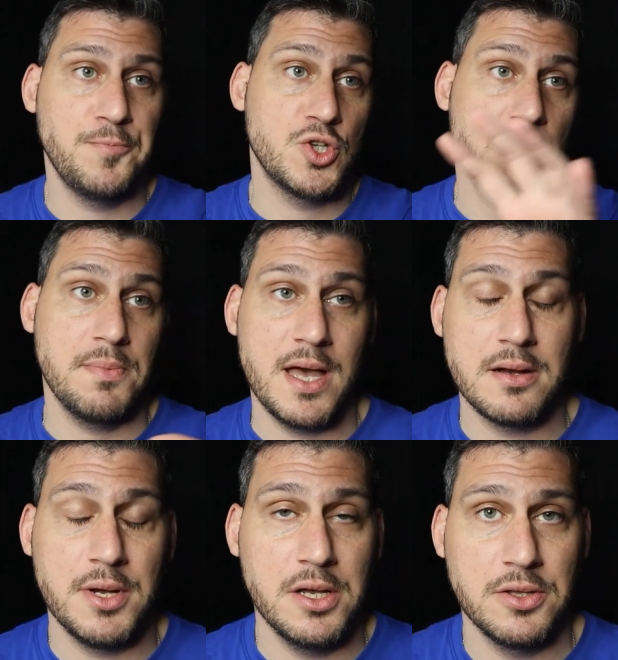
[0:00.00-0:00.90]
Check me out on
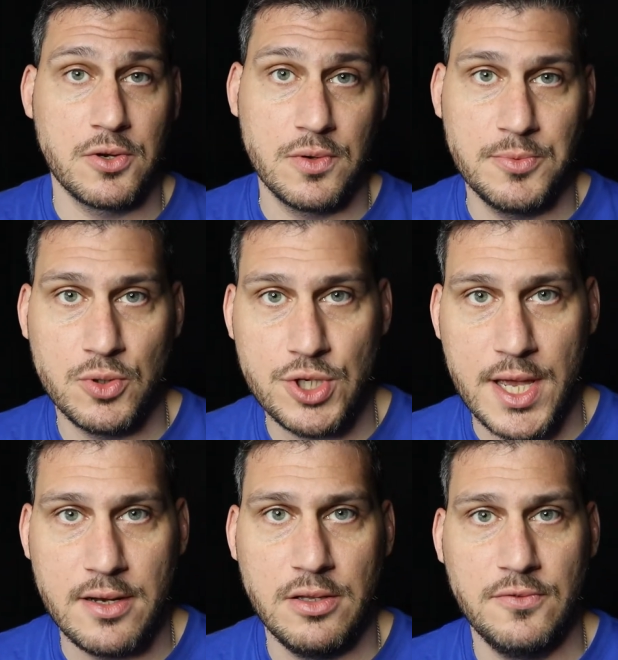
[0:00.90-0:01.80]
my other crypto
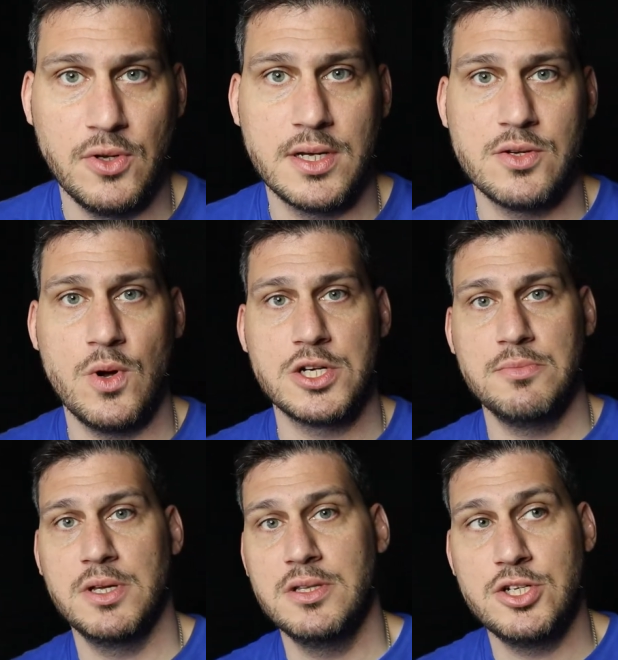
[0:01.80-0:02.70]
channel. If you guys are watching
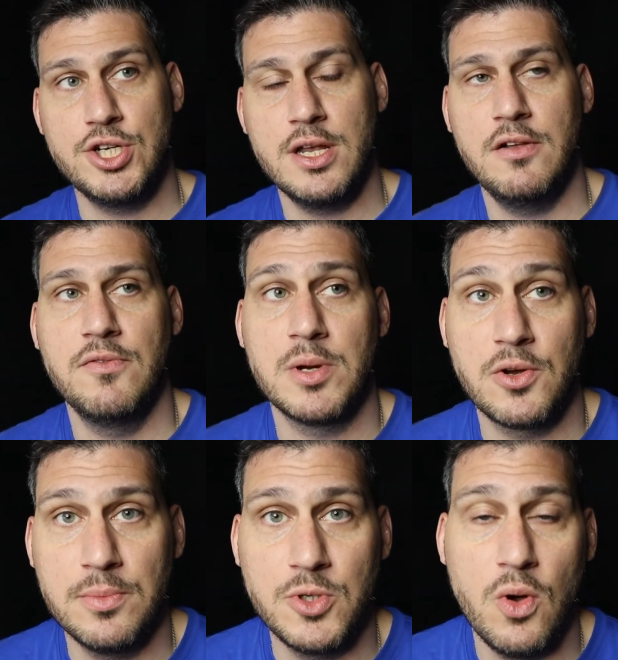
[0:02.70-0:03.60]
me on this channel, for my
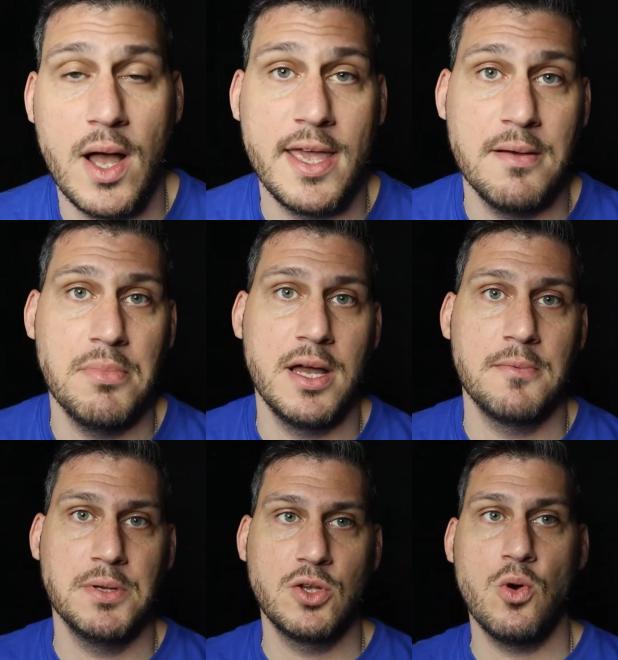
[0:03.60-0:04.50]
crypto, I am buying
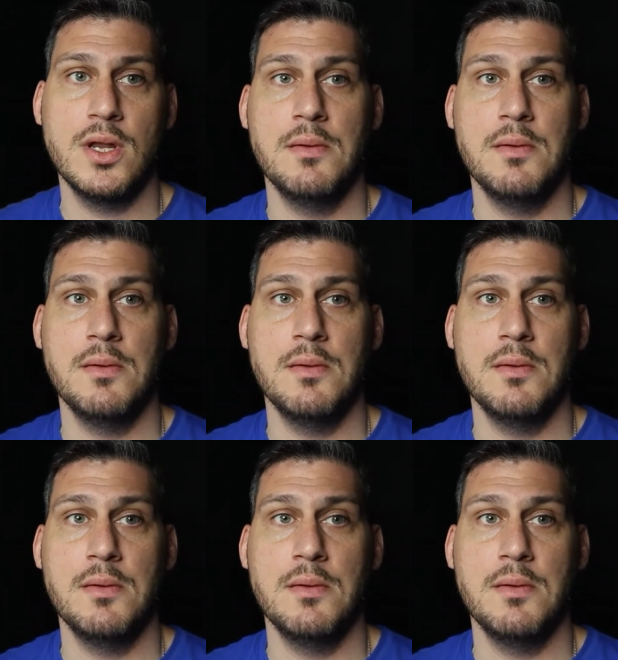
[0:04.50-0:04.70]
Bitcoin.